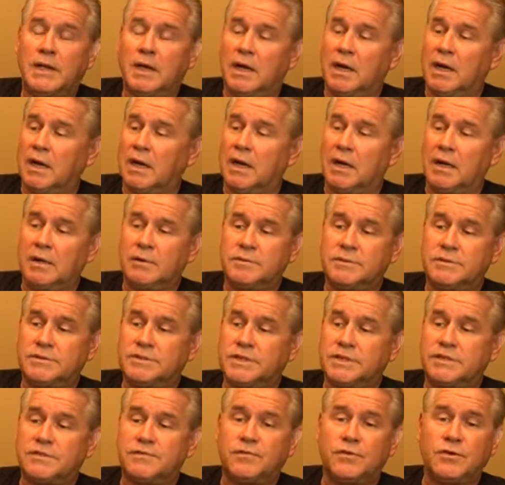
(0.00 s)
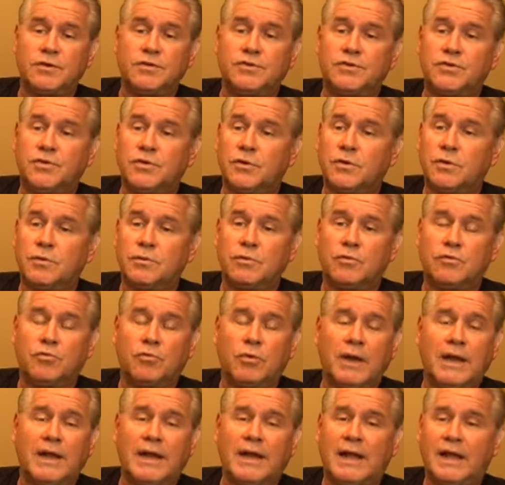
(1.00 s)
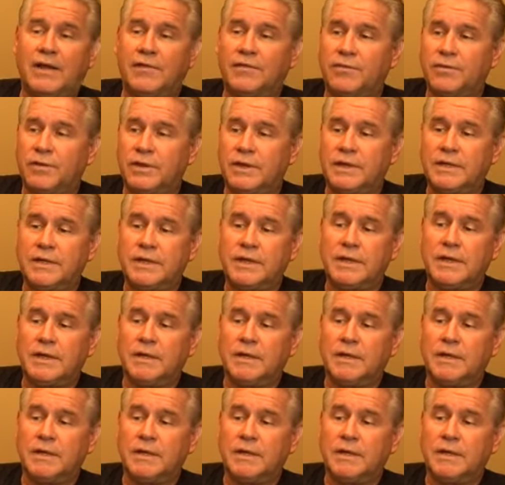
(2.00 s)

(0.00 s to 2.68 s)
Uh, six foot two, great athlete.